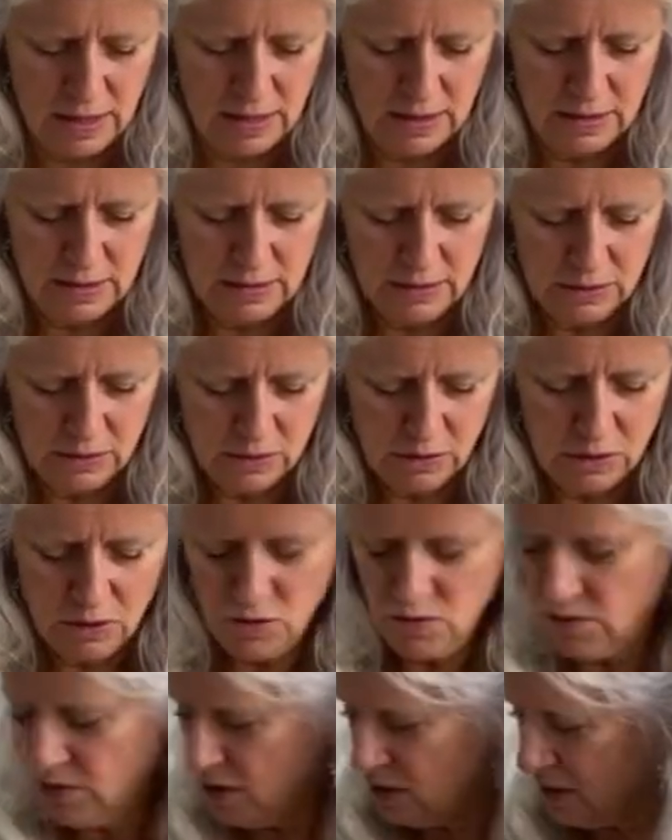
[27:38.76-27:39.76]
little
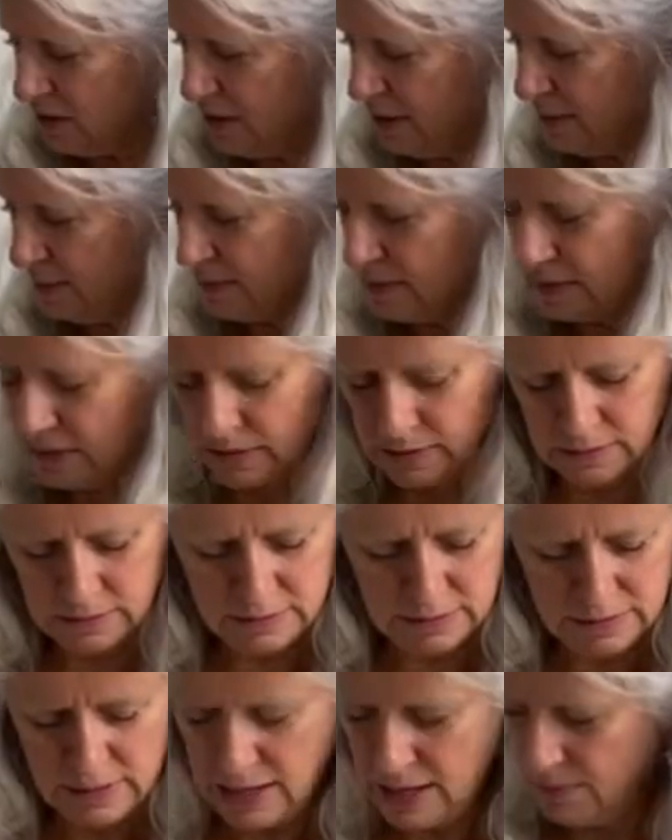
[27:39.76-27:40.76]
clover clips
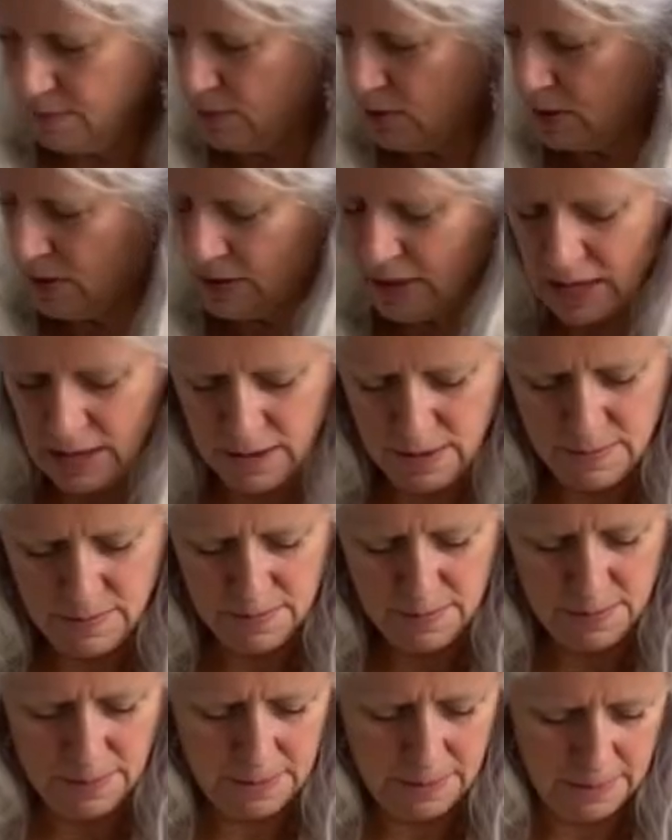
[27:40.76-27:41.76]
and put
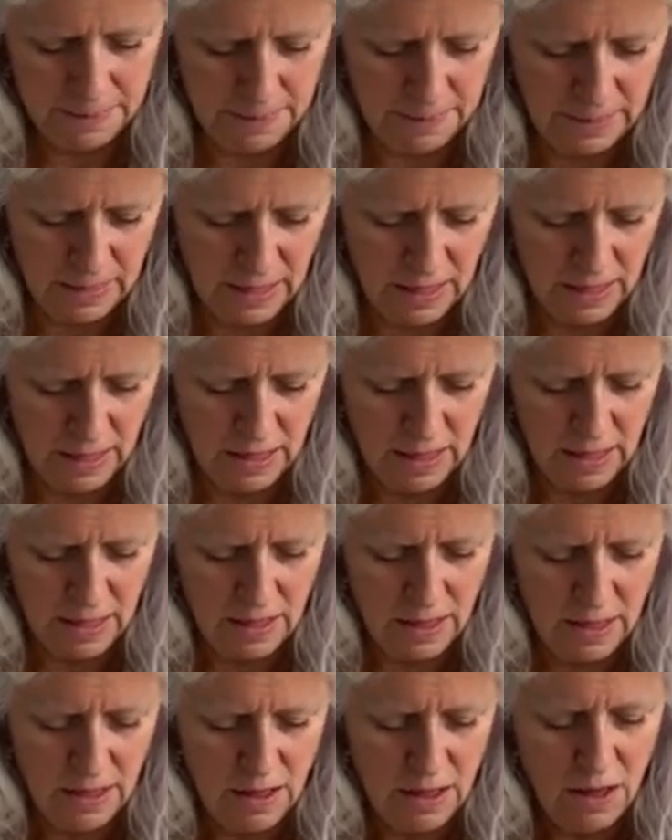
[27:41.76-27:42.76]
them
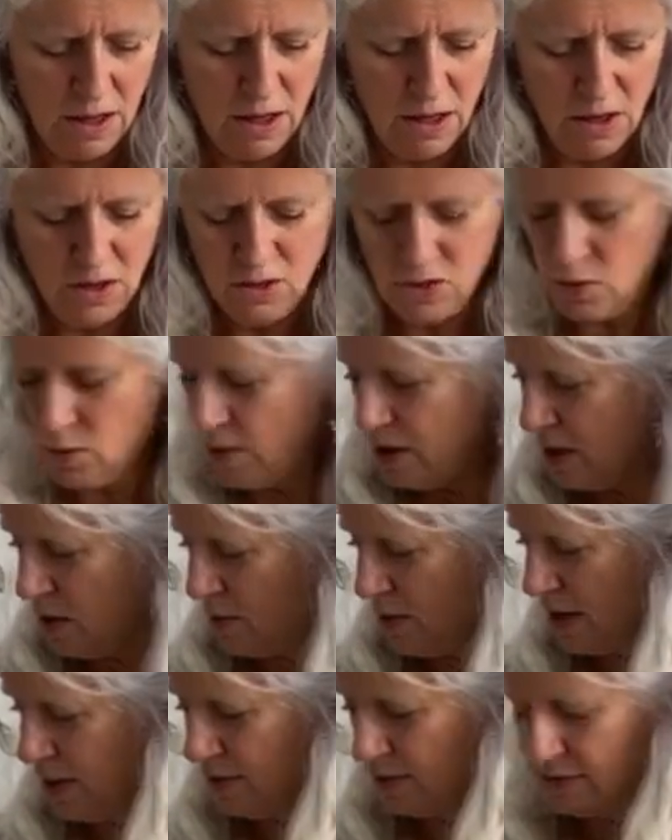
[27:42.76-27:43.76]
all the way
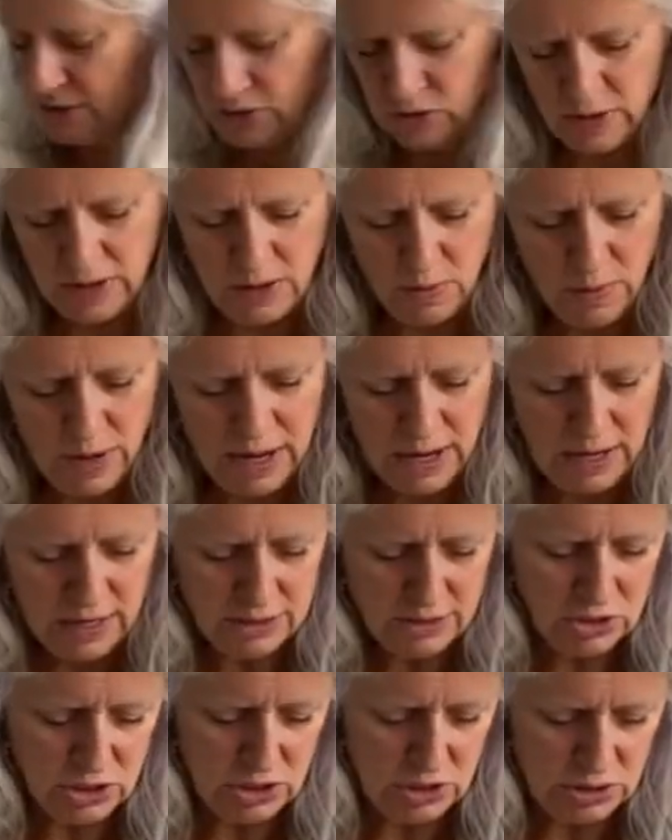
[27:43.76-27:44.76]
around the straightaway
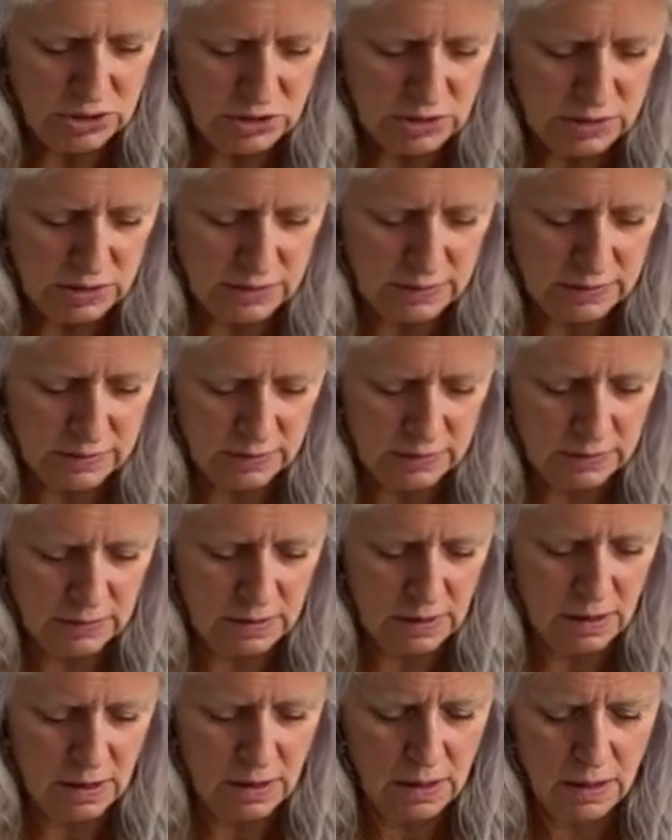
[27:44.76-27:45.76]
edges
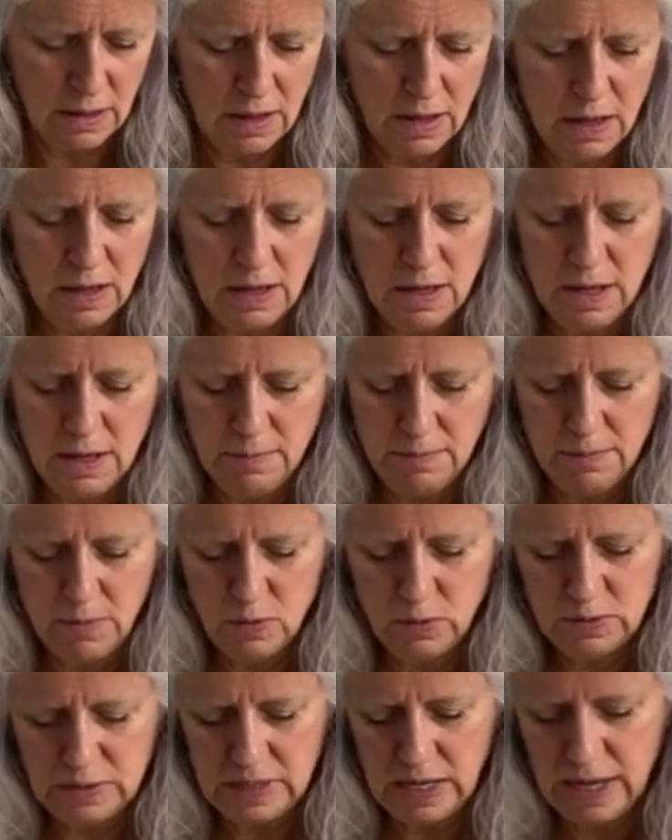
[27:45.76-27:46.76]
on
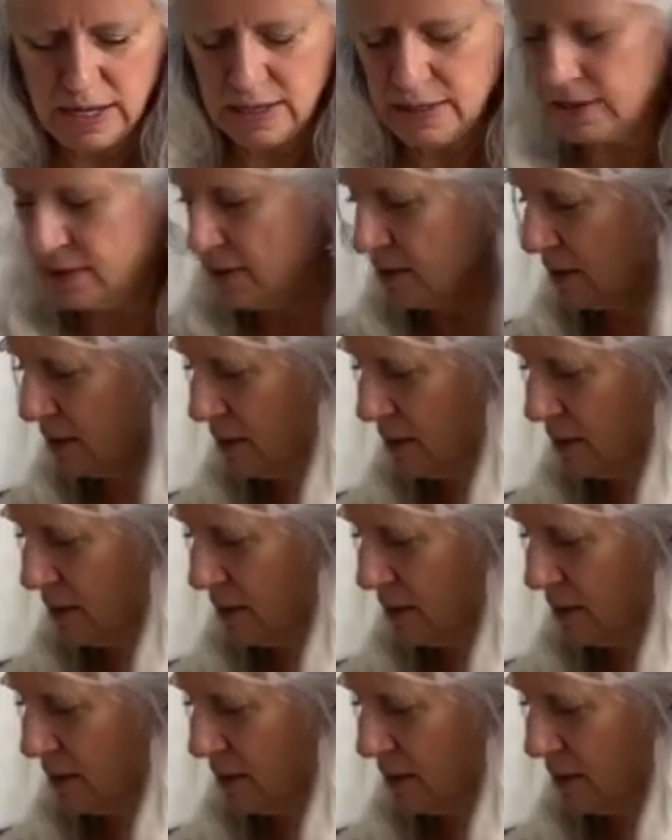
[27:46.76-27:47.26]
both sides.